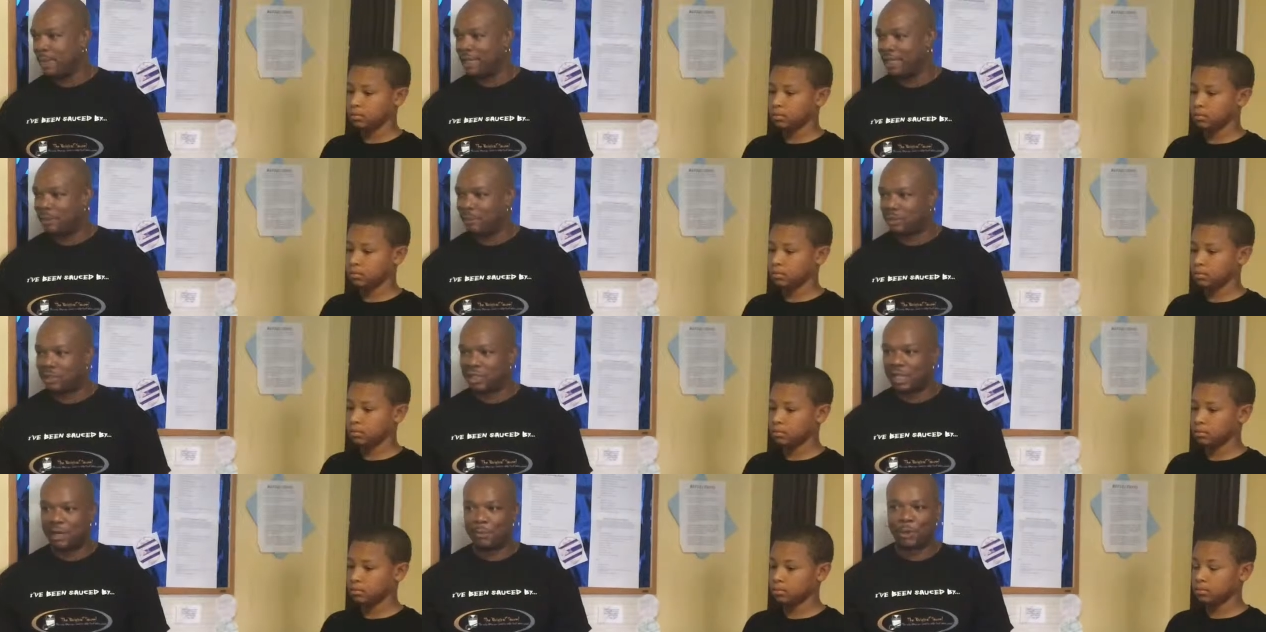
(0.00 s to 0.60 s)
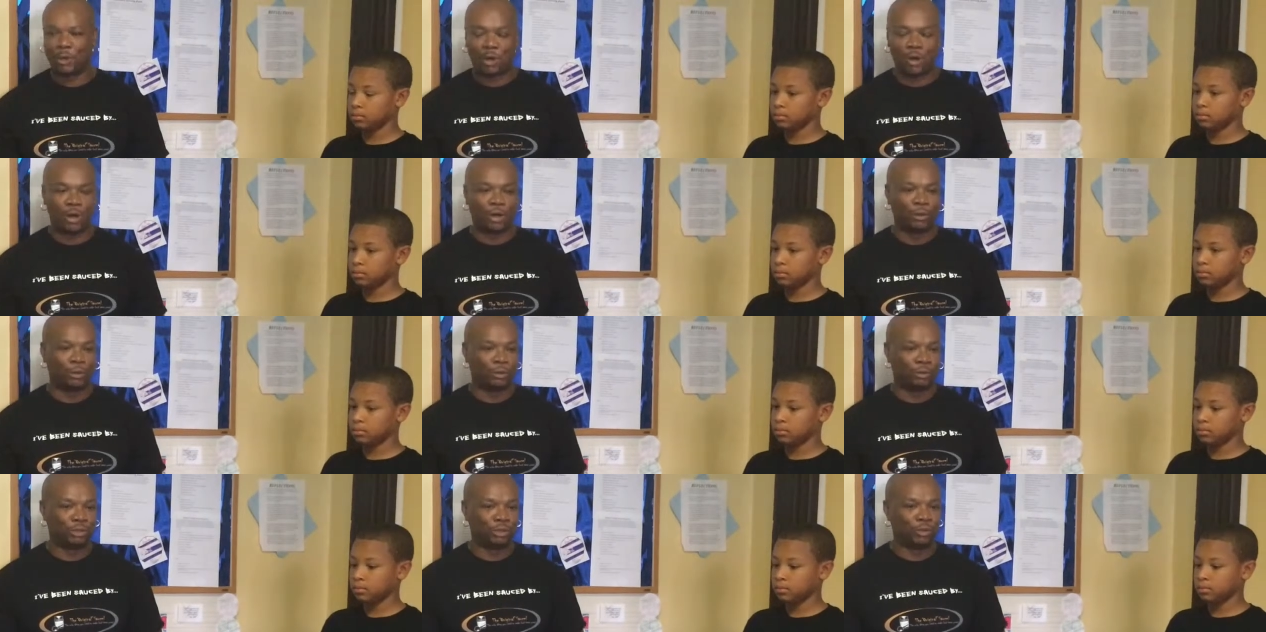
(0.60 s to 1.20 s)
Speaker 1: My name is Aaron
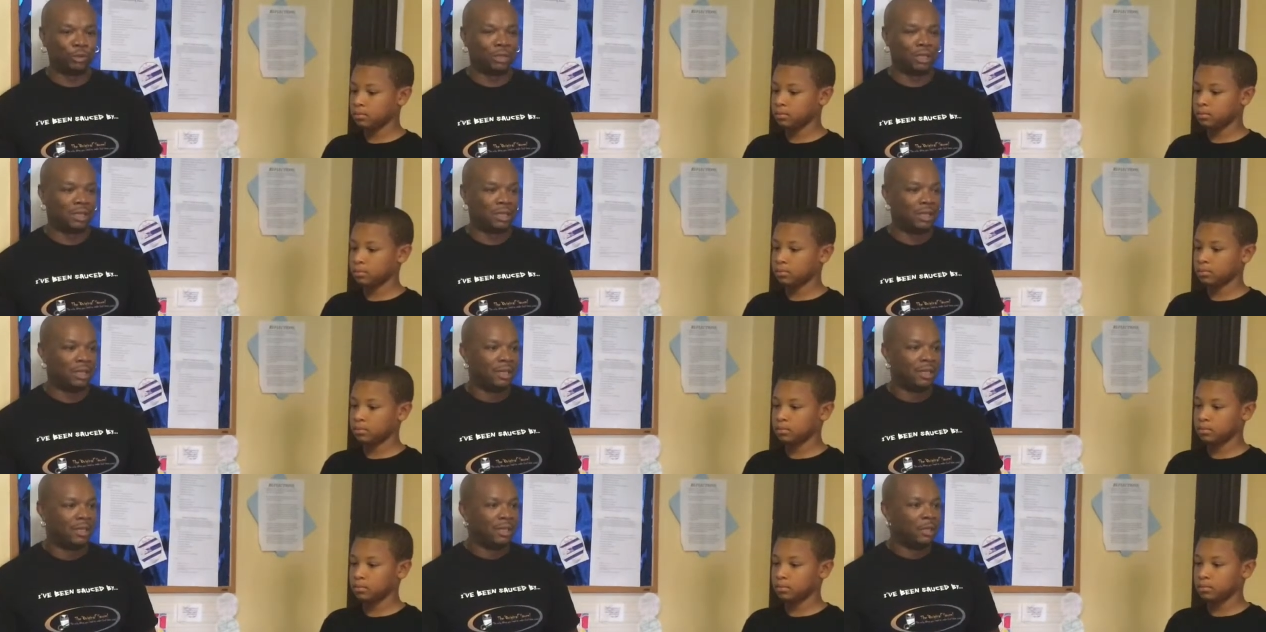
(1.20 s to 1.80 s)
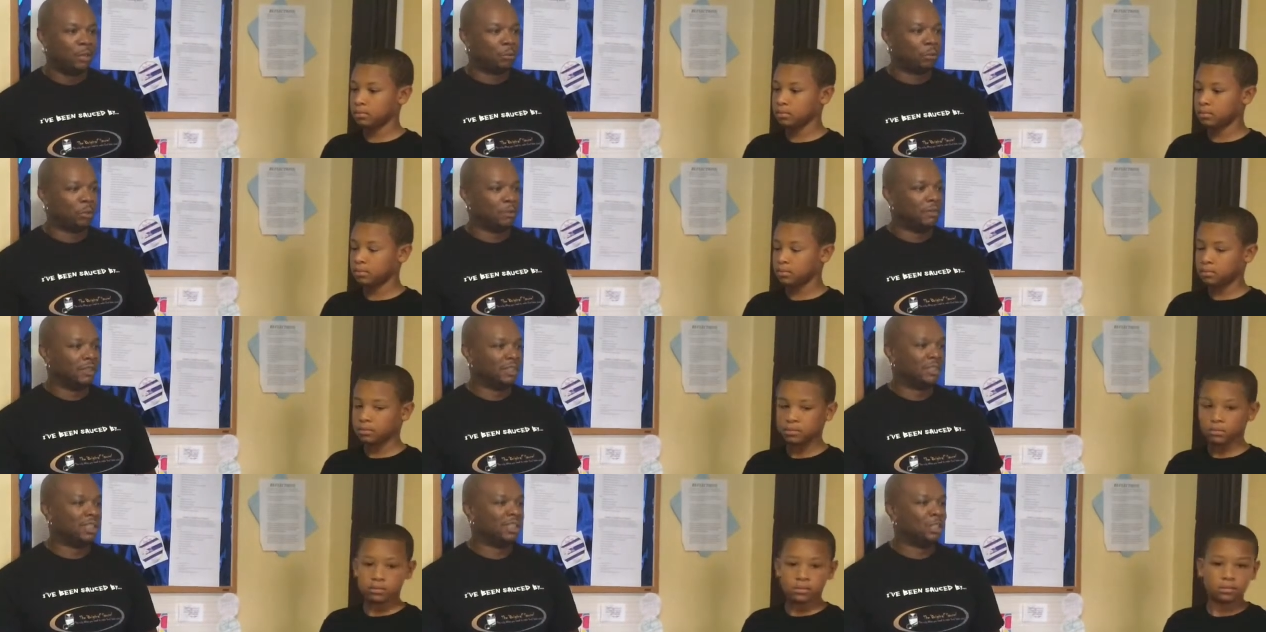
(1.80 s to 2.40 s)
McCargo Jr.,
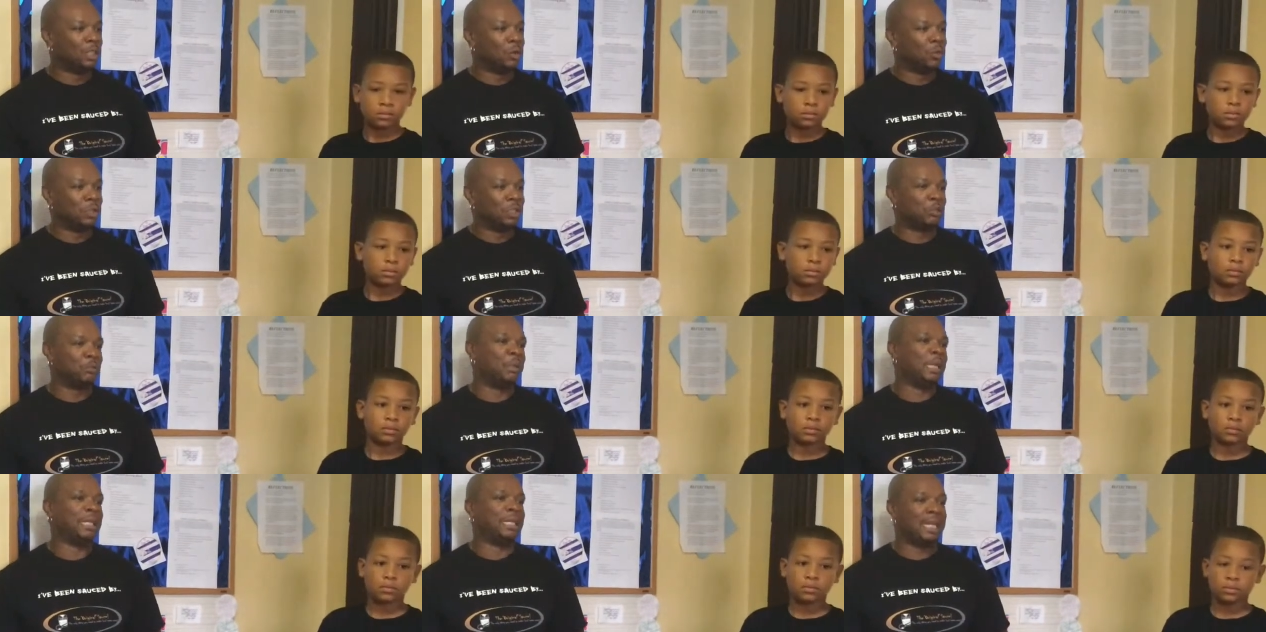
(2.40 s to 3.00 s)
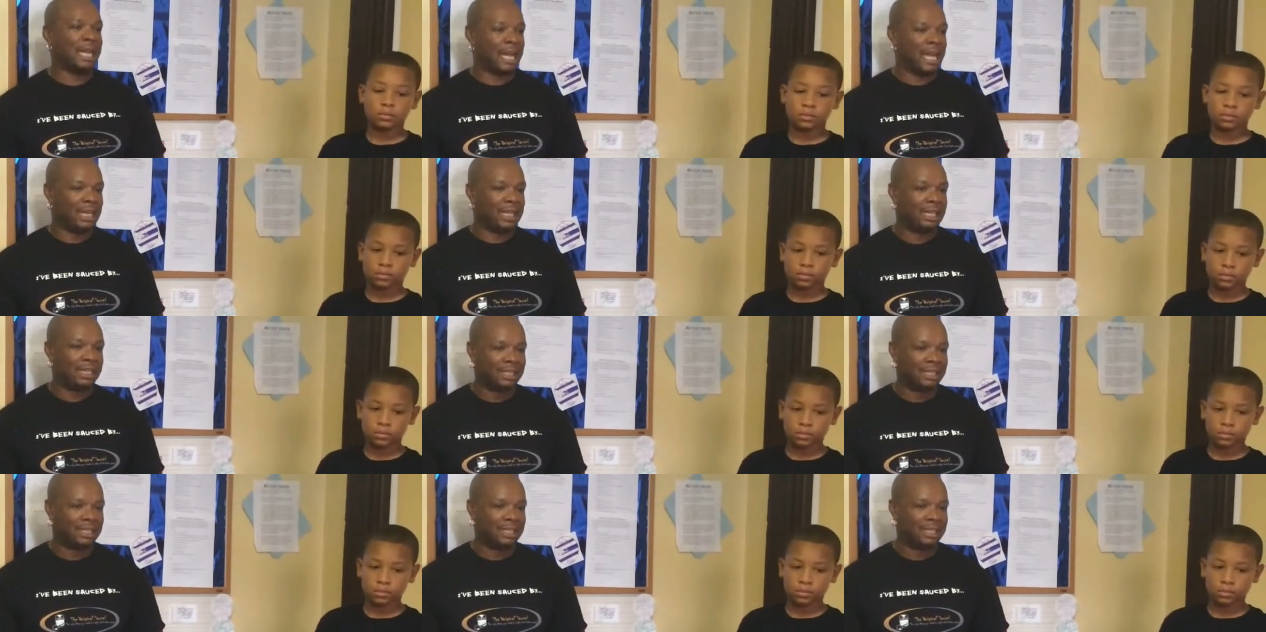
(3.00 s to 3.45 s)
previously known as Big Daddy.